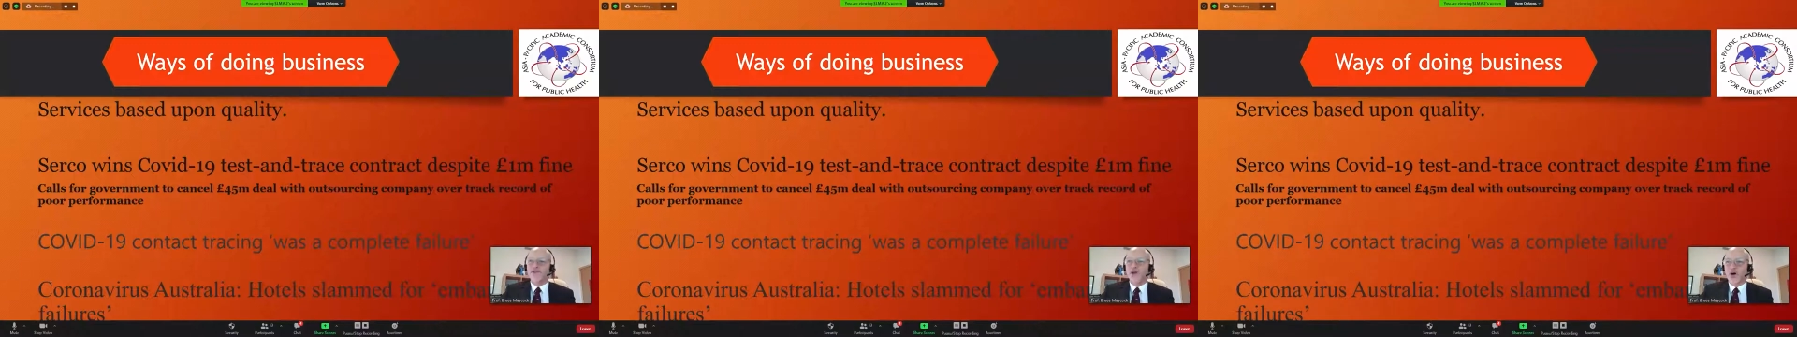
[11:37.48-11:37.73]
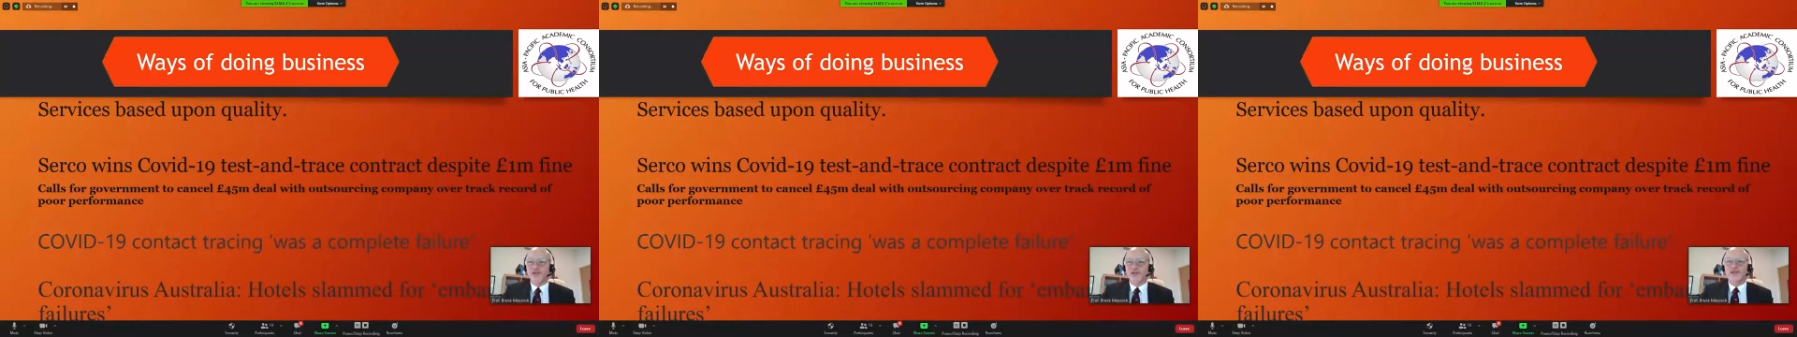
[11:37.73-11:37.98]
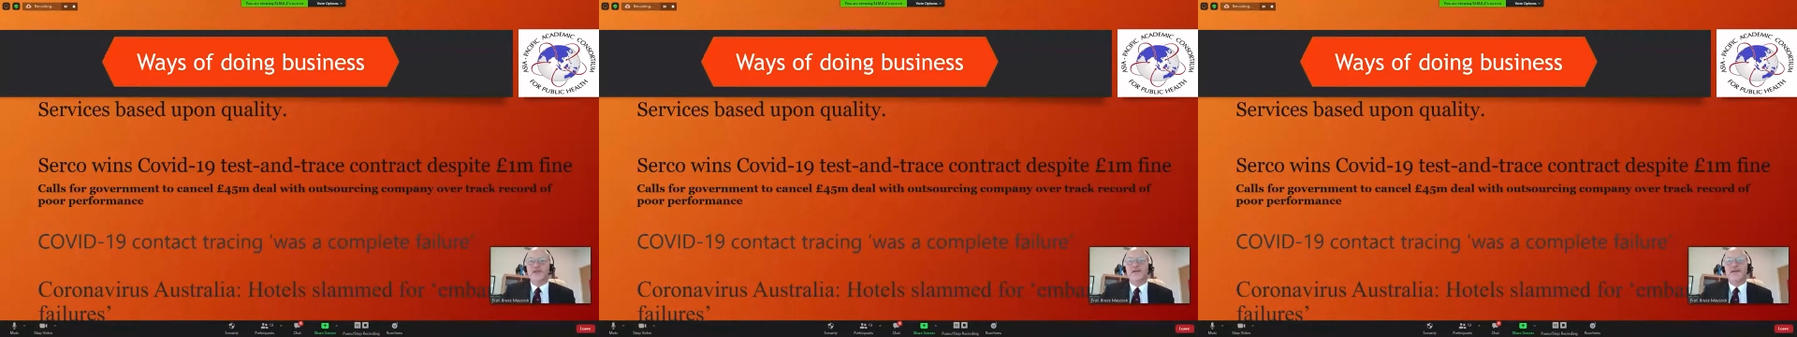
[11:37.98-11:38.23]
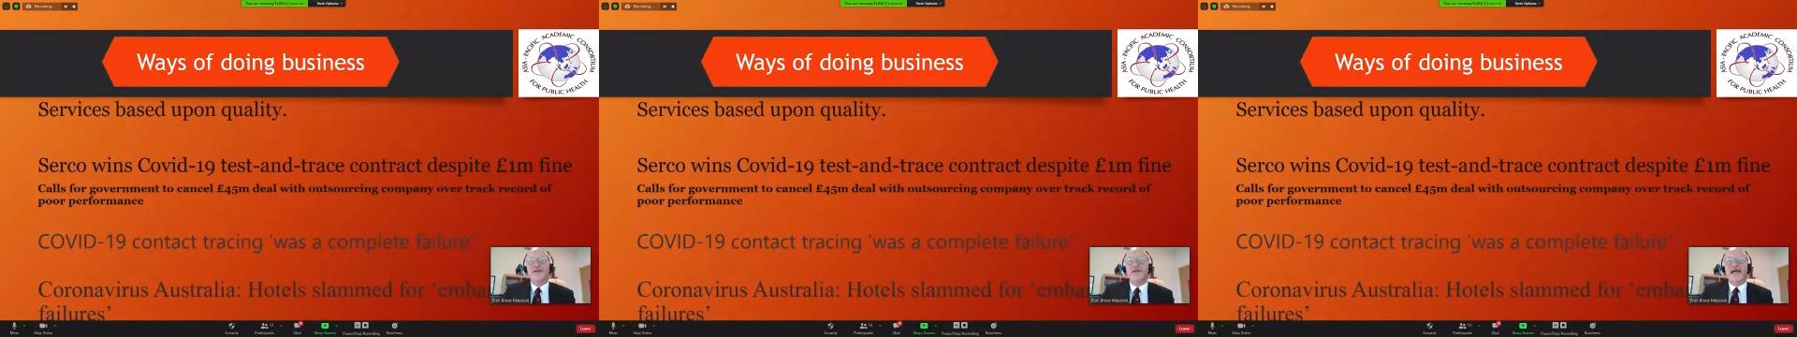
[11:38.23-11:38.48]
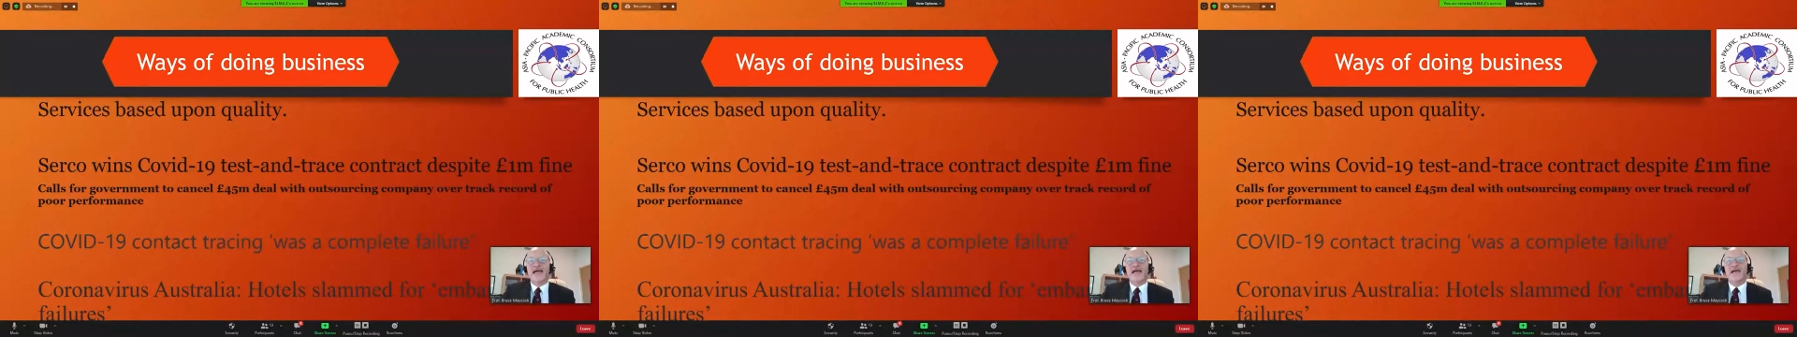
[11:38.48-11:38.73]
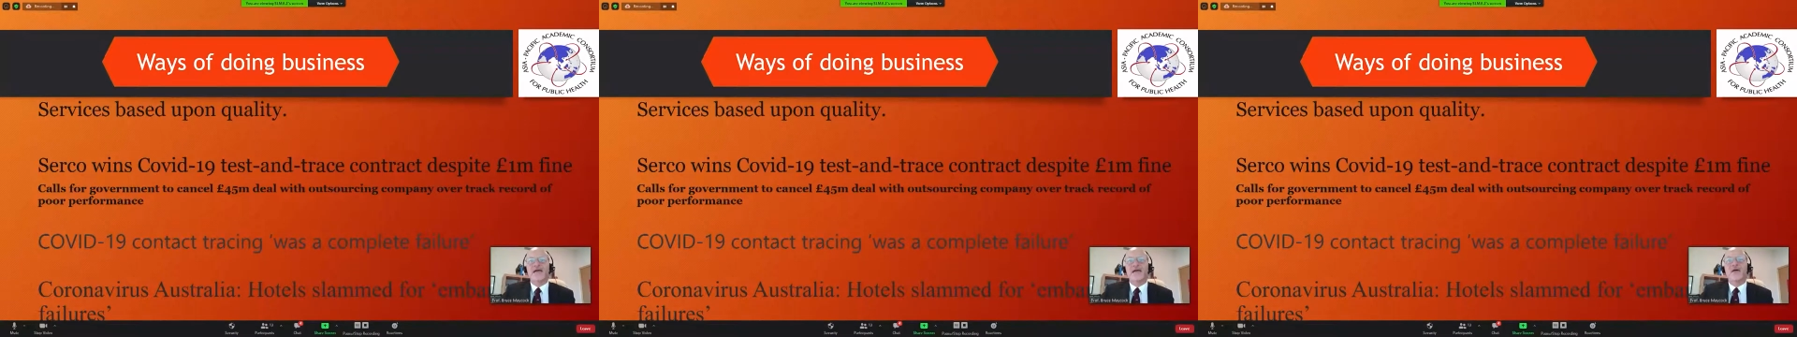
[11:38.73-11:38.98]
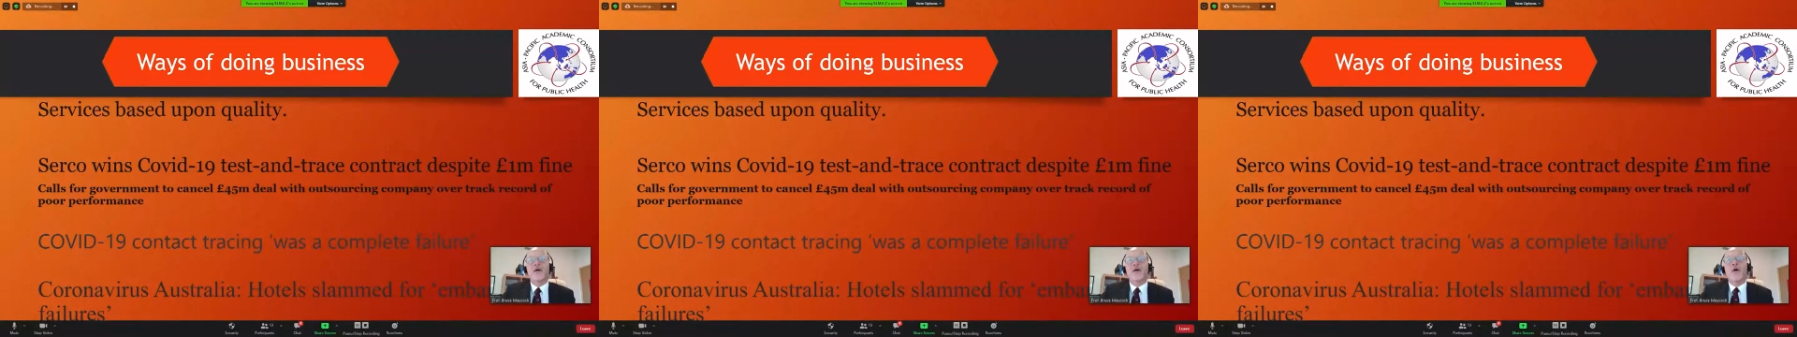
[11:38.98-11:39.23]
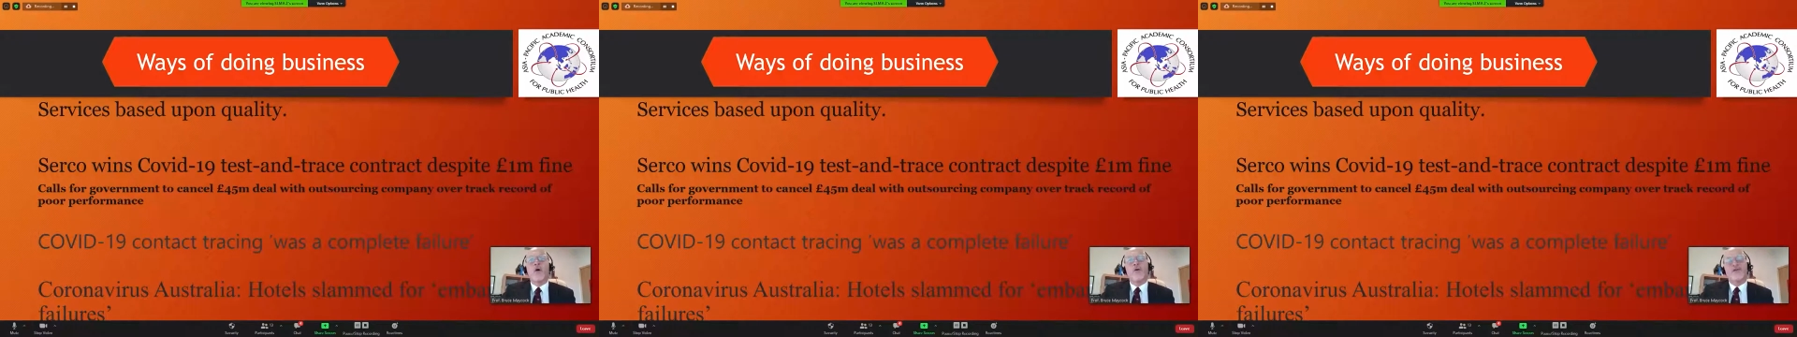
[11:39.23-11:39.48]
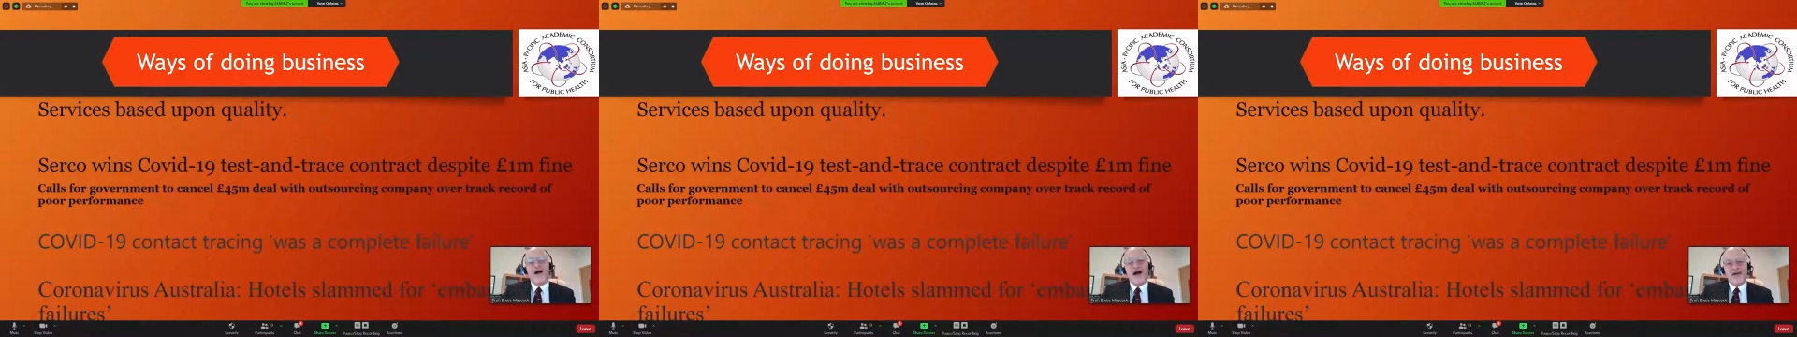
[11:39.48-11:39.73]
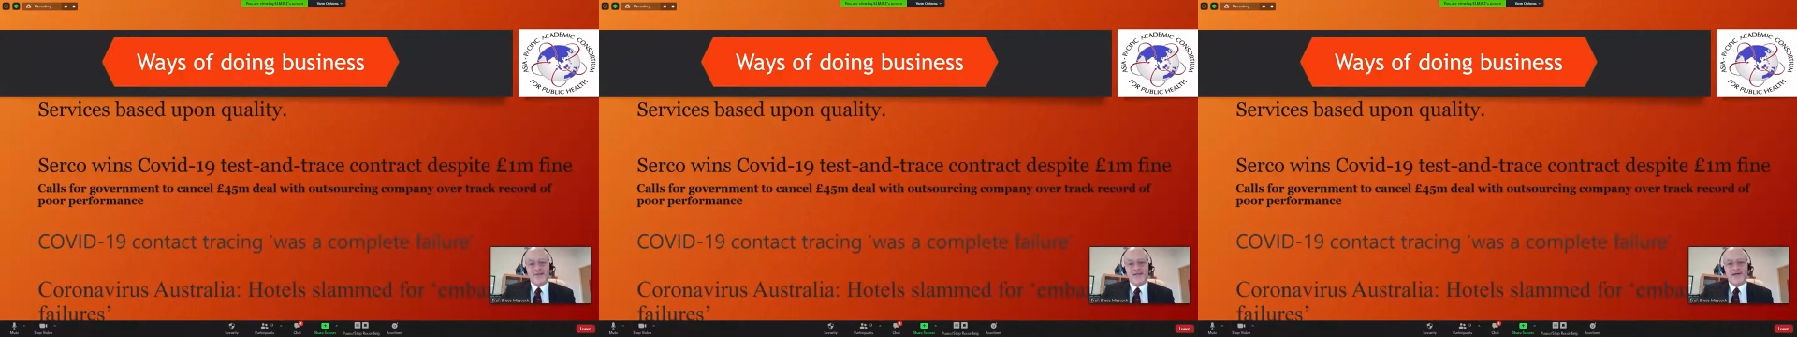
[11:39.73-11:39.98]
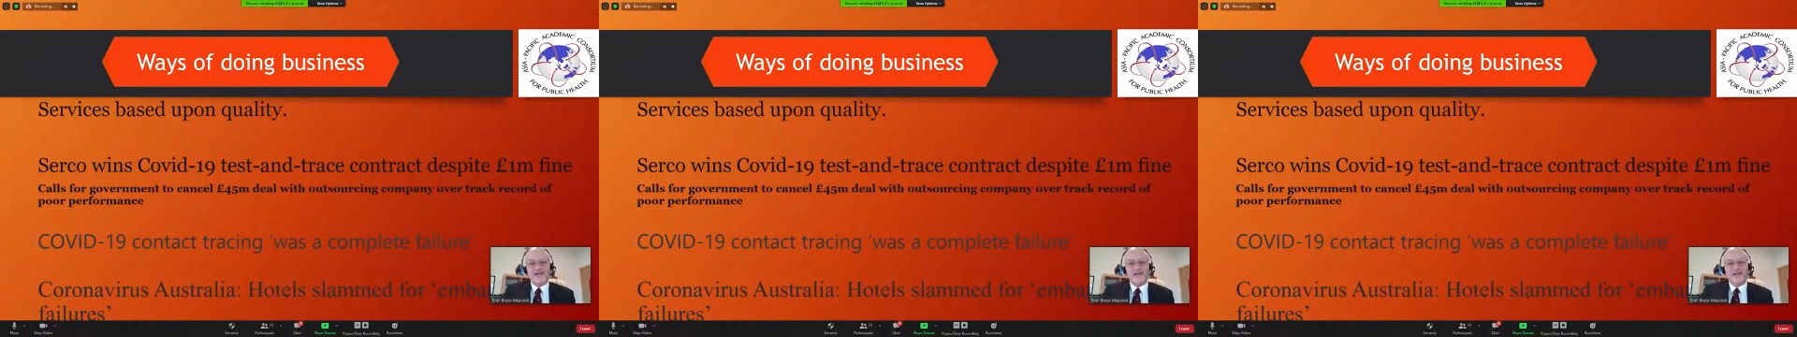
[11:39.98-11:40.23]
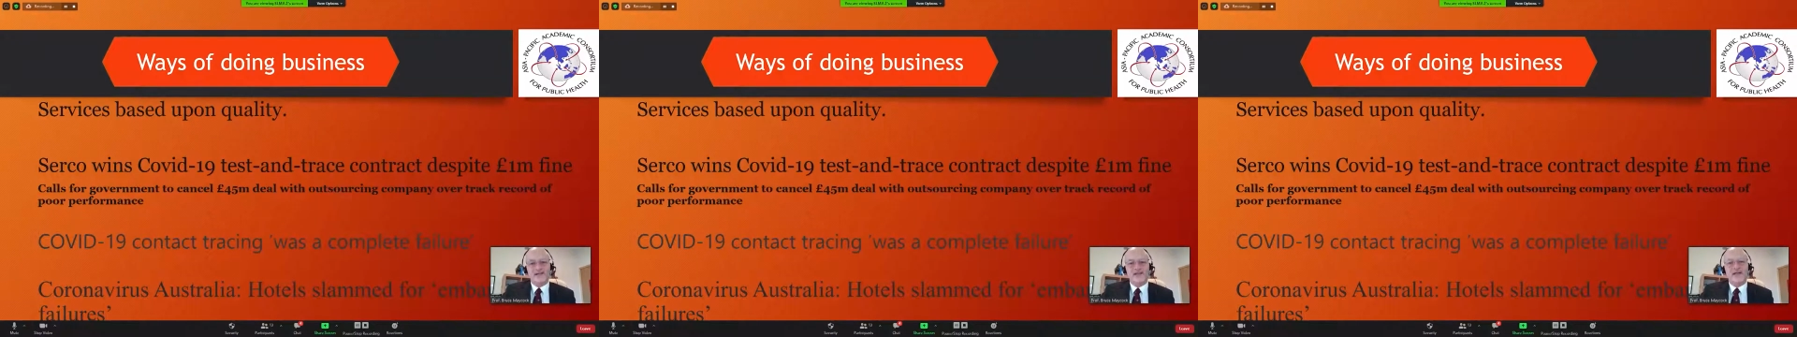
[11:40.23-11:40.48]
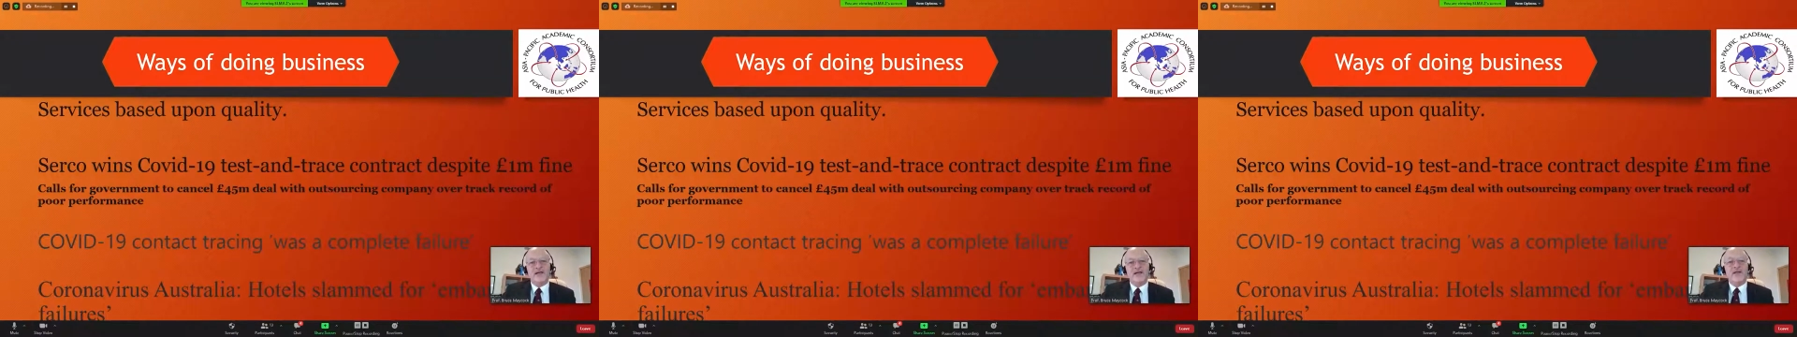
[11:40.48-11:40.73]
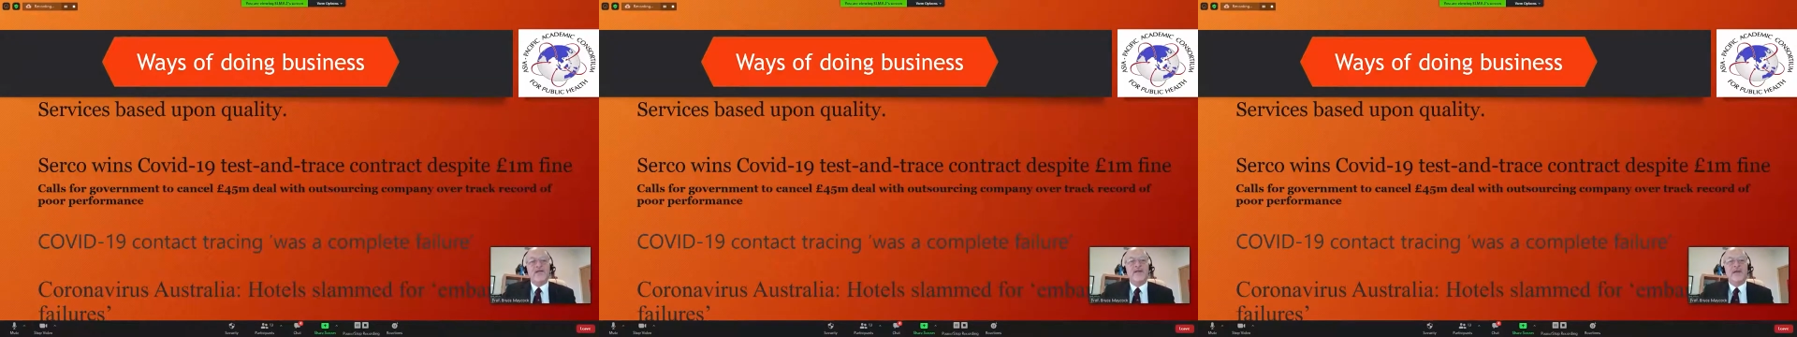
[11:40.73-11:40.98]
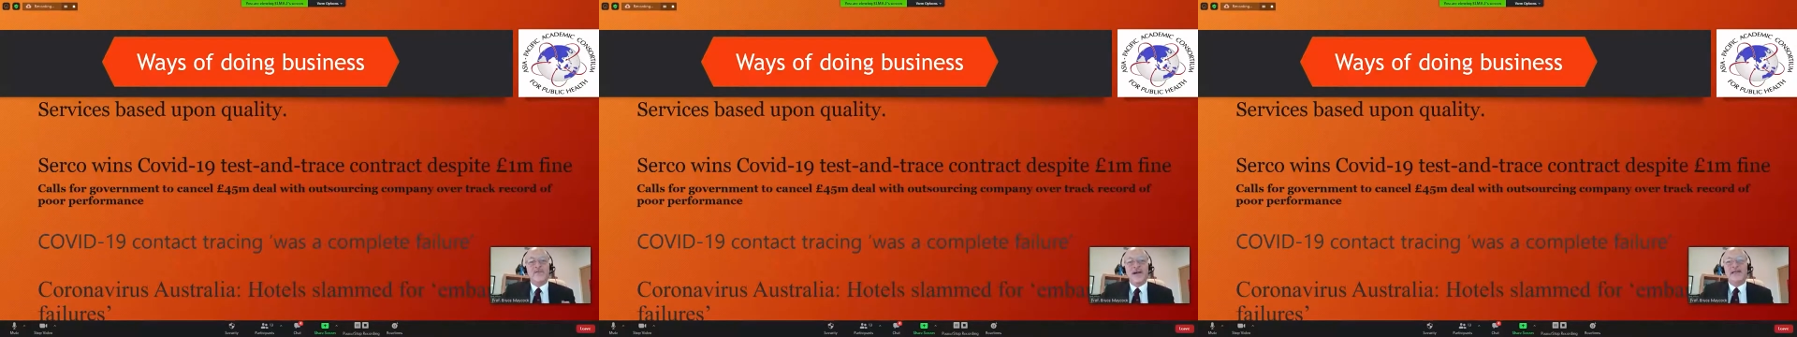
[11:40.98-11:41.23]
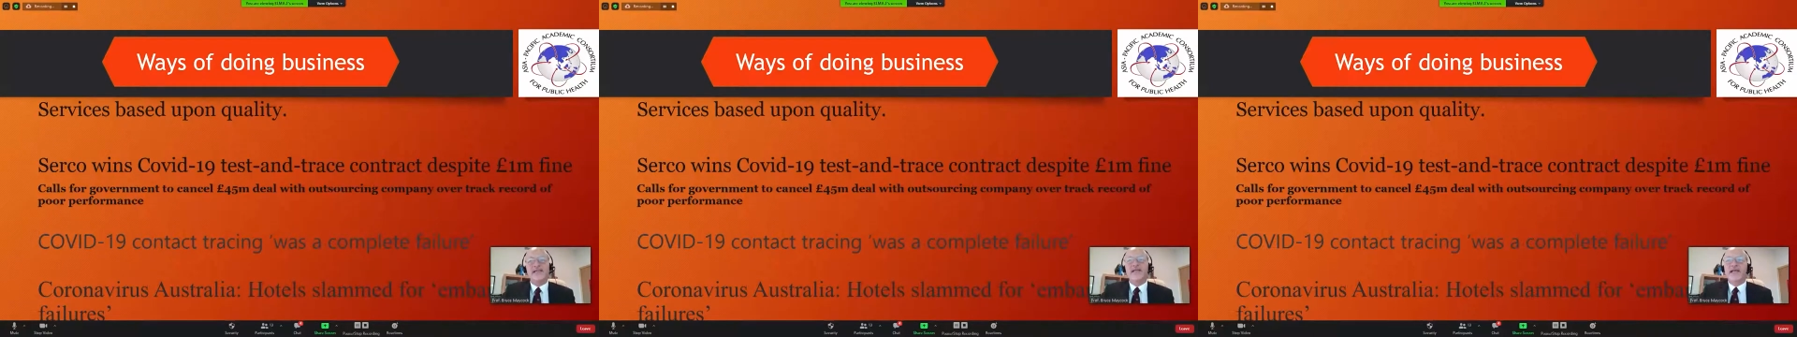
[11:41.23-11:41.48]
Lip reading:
(no speaker visible)